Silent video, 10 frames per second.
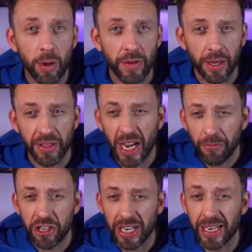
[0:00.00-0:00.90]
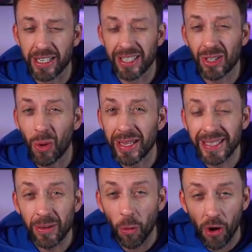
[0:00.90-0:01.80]
with it. The average age is
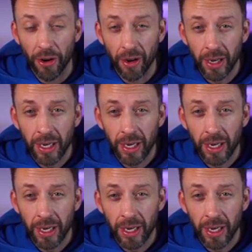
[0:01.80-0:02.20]
21,